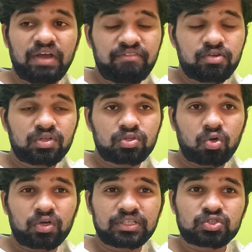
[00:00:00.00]
everyone
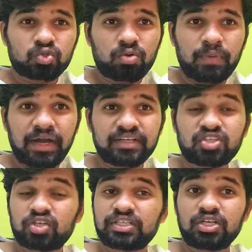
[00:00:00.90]
thought is so bad,
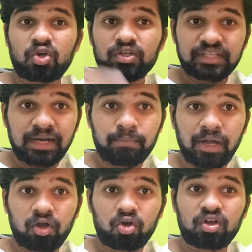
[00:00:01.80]
is actually not that
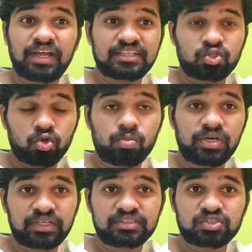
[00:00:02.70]
bad at all, has a
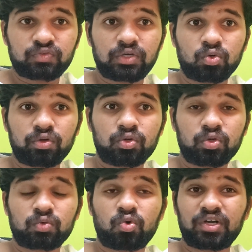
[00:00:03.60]
noble reasons for
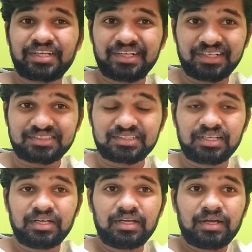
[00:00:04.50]
doing what he does?
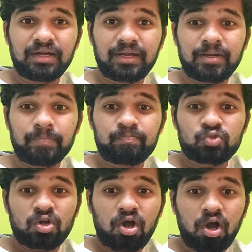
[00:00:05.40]
And
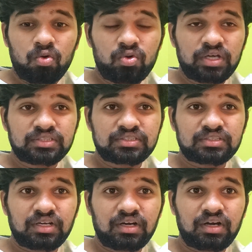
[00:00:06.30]
how does